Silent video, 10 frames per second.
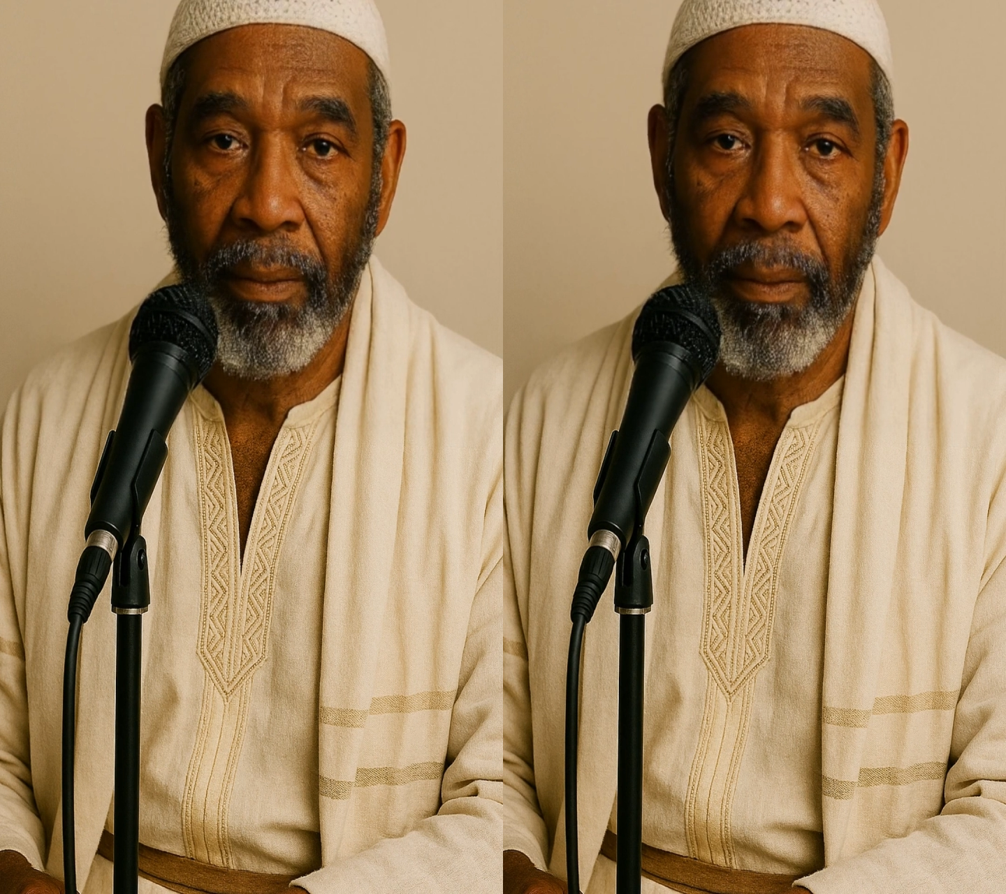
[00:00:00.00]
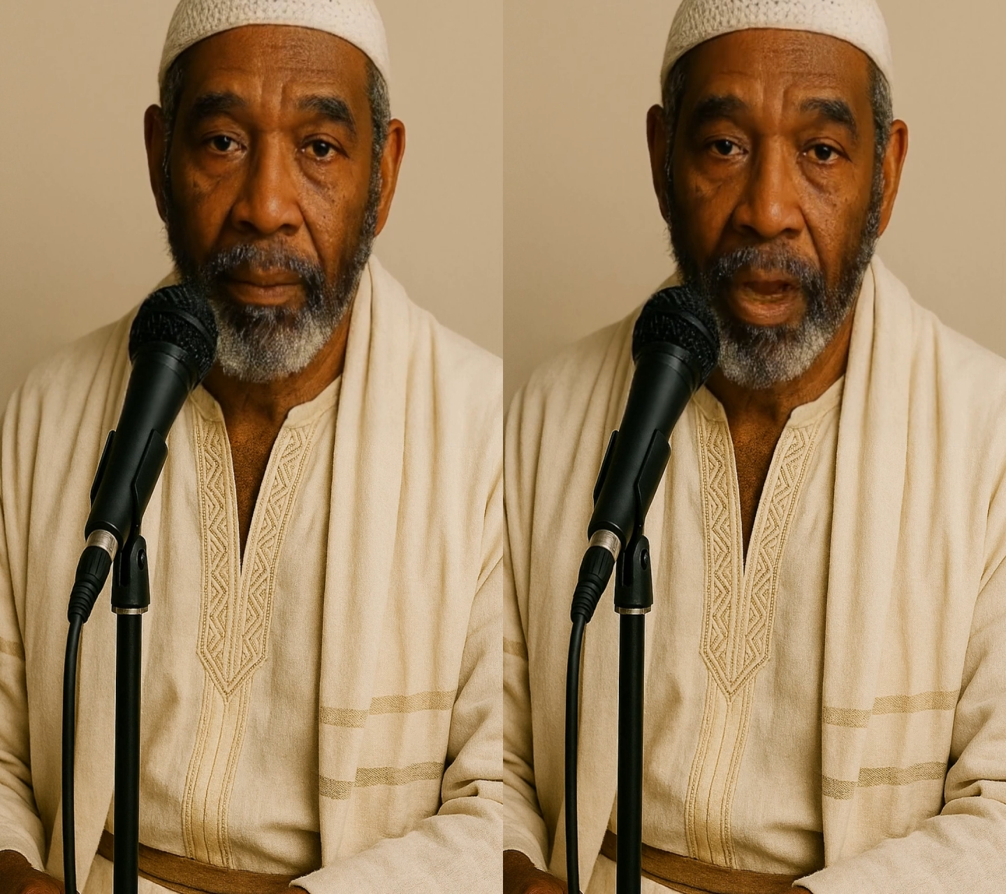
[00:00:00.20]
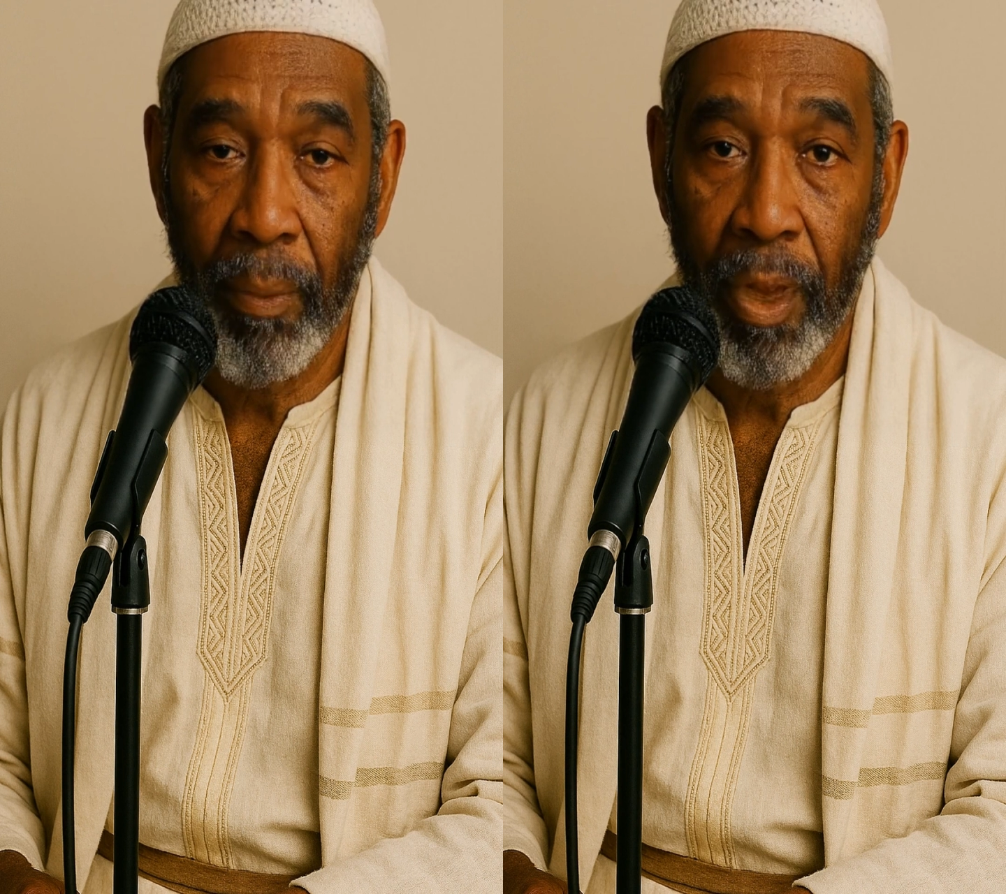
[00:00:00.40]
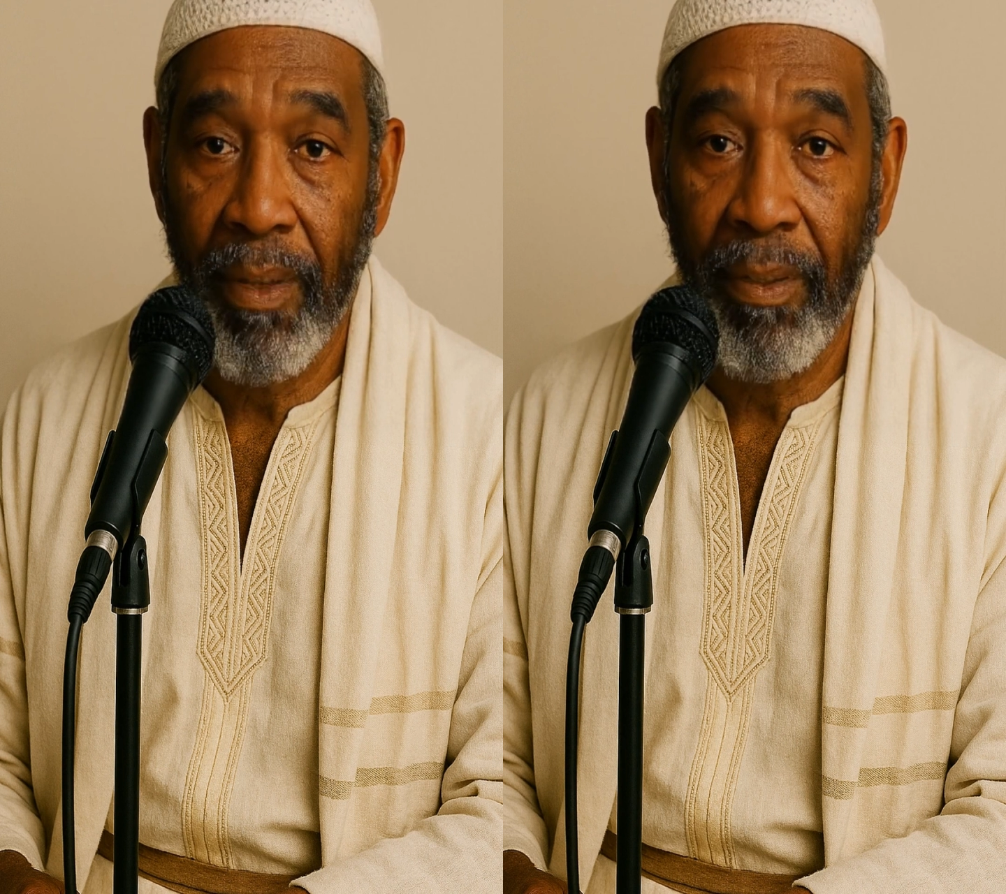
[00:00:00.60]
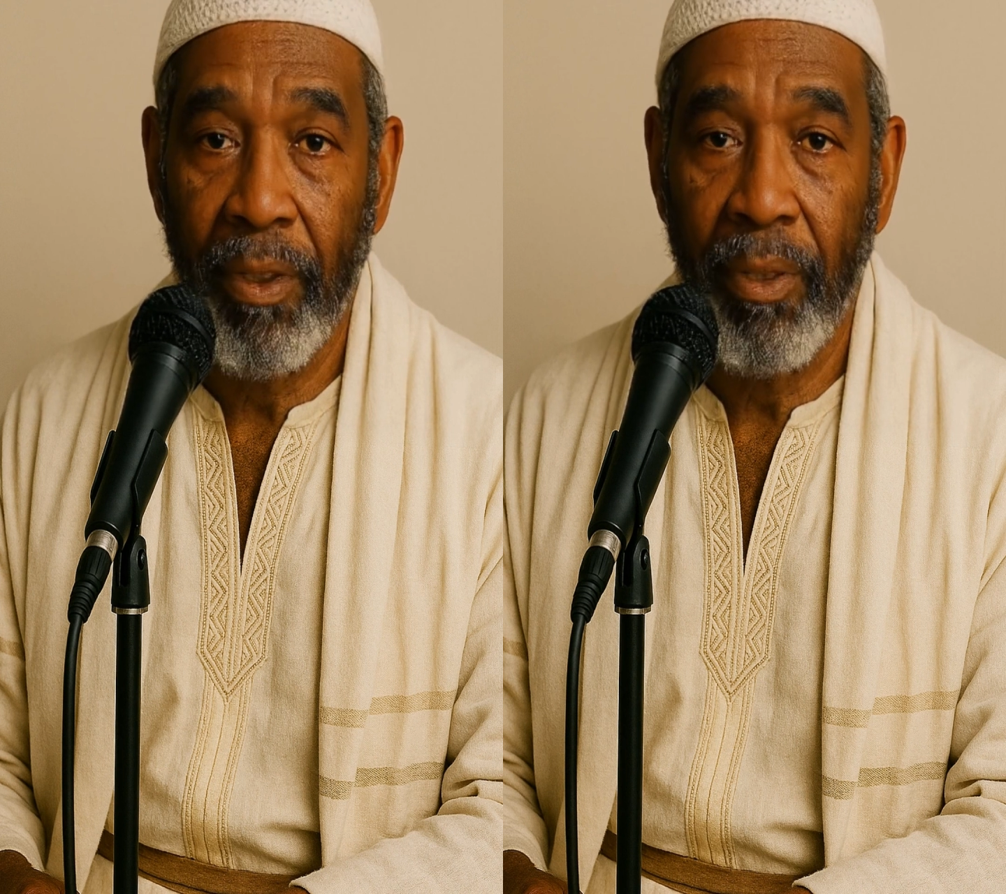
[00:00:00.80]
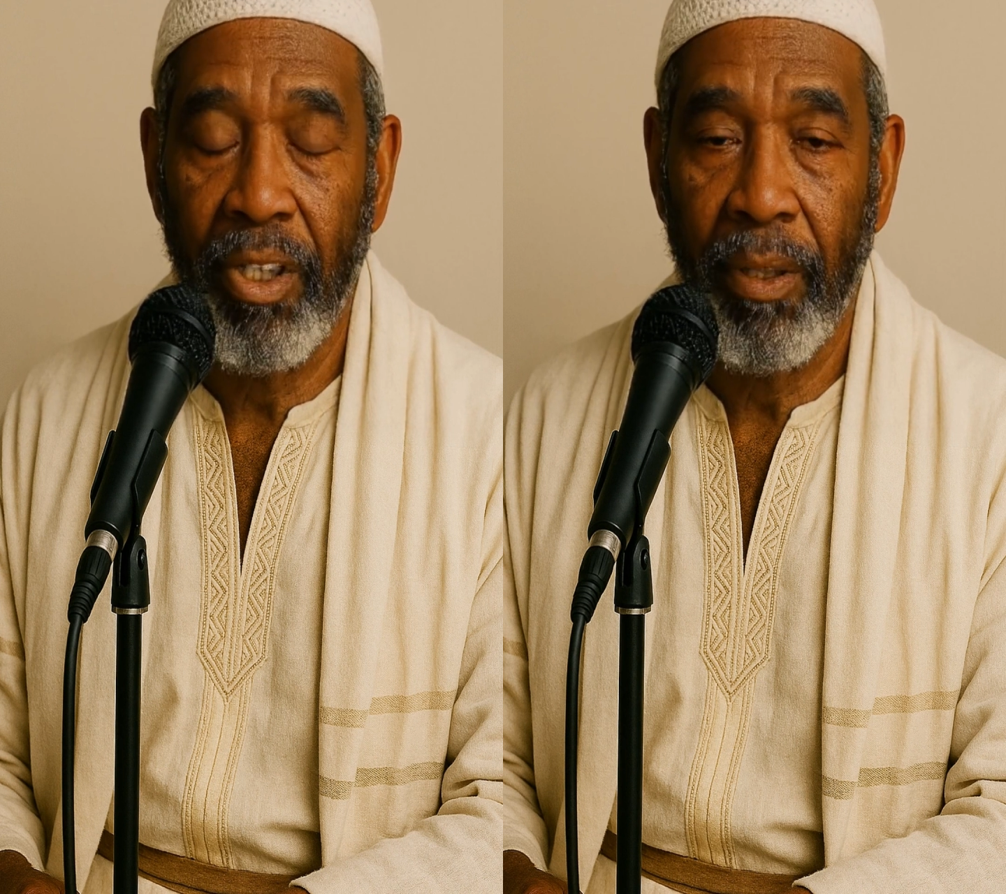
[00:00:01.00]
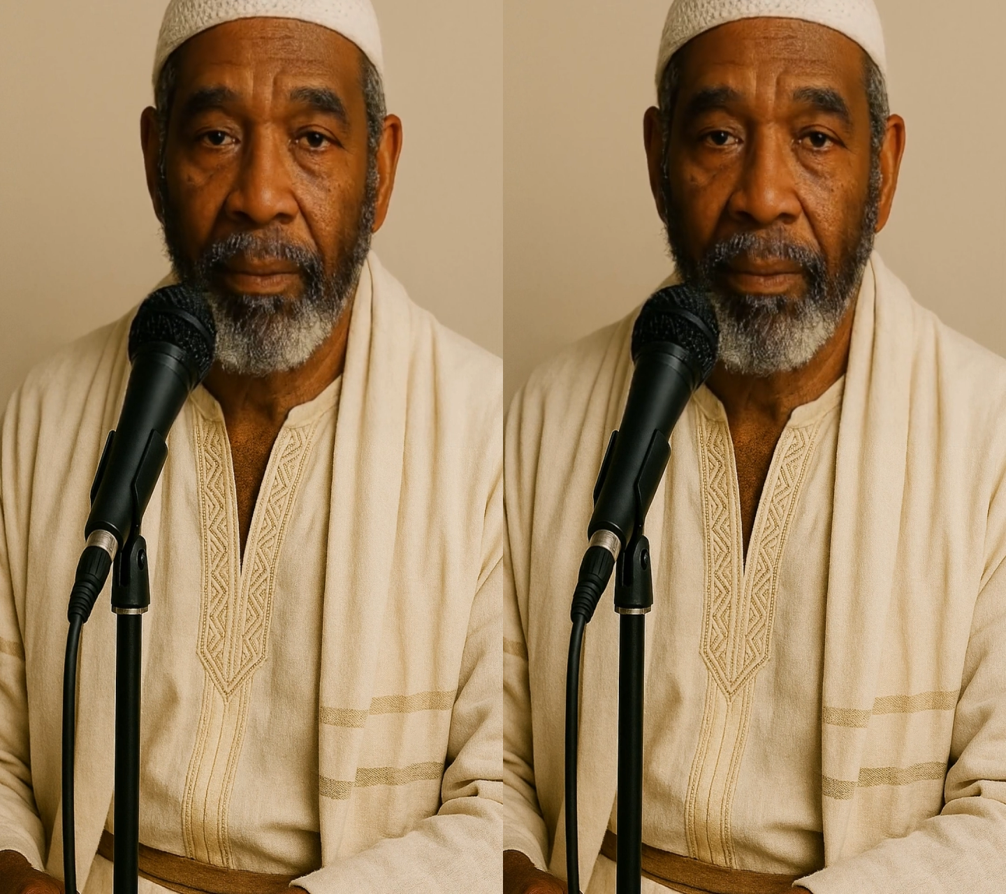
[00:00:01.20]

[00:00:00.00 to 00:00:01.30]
But refuge